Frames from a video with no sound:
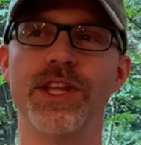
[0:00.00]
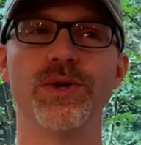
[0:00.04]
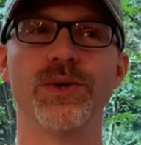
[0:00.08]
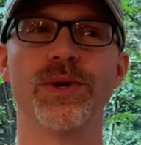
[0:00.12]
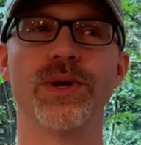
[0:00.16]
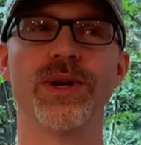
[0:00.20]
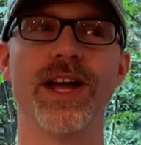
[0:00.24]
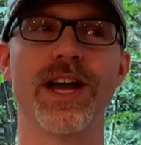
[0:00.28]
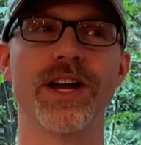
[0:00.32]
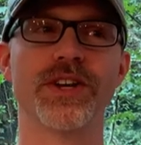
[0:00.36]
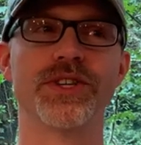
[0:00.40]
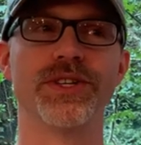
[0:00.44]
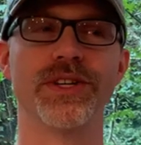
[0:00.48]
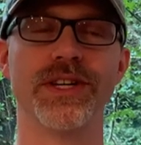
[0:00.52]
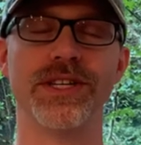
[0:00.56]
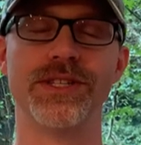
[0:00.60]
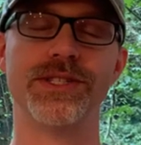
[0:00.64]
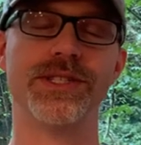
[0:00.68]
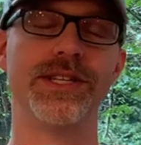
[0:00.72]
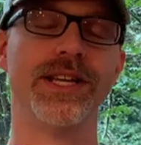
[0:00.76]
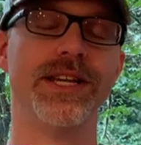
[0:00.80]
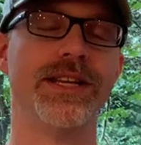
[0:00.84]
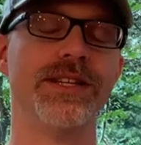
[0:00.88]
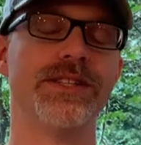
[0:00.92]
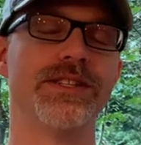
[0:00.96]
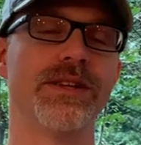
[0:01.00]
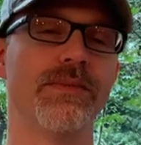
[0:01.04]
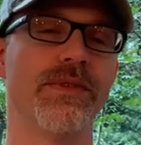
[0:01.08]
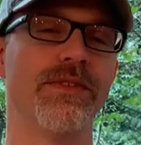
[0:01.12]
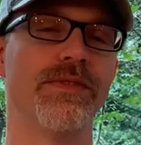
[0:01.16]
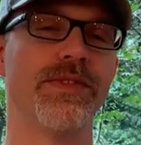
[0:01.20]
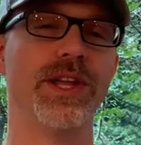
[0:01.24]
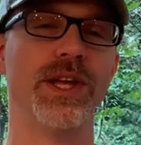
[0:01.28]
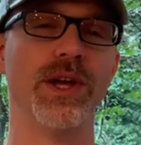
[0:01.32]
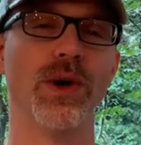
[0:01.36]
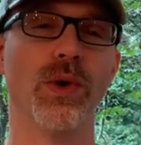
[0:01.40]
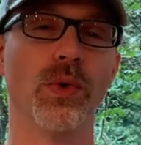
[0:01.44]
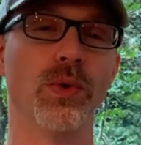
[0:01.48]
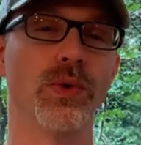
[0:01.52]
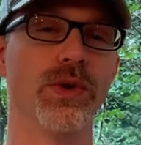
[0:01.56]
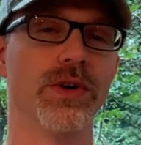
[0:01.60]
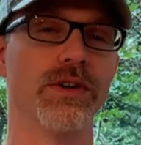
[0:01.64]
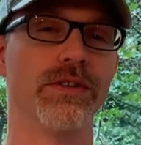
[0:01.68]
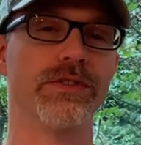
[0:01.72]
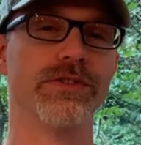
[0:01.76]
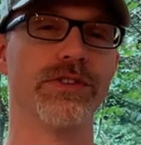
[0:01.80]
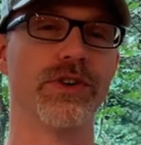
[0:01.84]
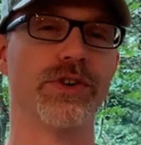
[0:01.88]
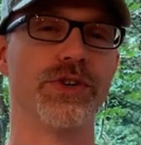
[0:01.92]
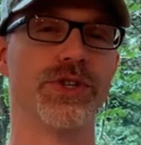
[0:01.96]
you can actually see some of the
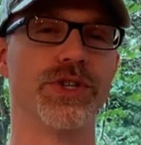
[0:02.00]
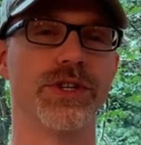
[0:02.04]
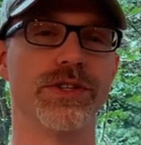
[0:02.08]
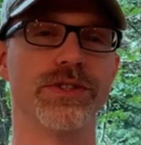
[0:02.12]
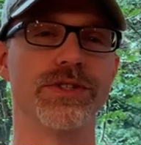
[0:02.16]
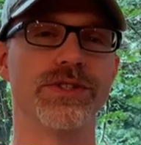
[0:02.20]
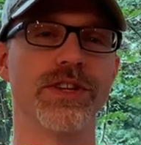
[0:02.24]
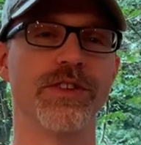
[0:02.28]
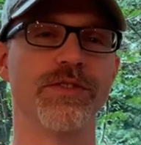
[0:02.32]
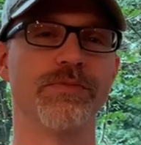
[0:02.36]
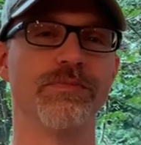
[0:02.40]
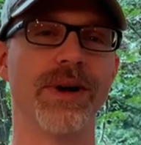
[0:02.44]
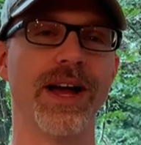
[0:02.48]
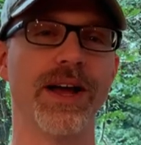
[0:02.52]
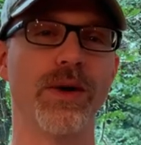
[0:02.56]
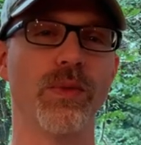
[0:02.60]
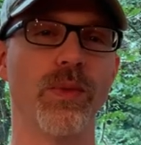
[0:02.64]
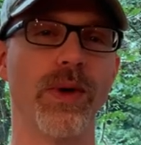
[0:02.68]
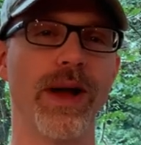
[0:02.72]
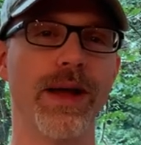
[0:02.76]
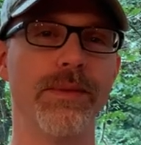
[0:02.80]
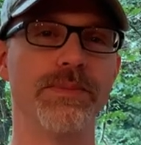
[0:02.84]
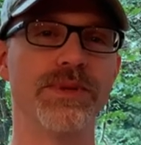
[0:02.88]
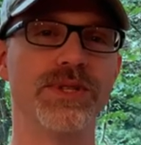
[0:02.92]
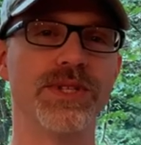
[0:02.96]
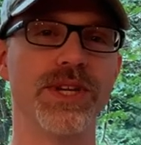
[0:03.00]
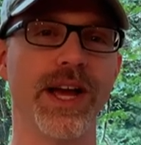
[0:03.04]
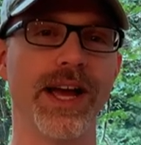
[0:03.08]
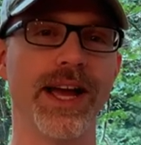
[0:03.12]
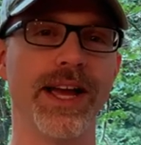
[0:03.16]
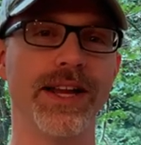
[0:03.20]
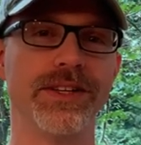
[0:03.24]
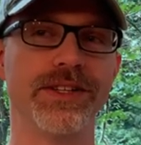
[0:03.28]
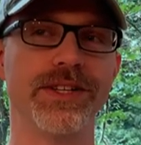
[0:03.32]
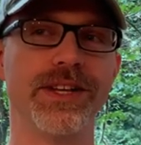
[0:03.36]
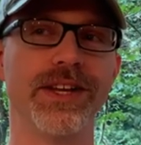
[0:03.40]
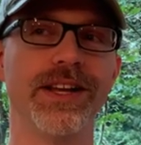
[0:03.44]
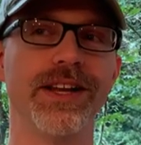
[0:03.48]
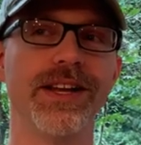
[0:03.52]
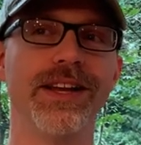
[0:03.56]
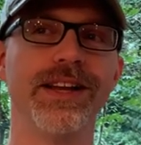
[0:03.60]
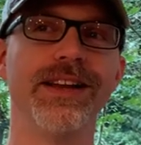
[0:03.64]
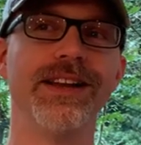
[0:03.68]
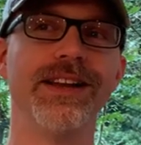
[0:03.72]
older versions of my website.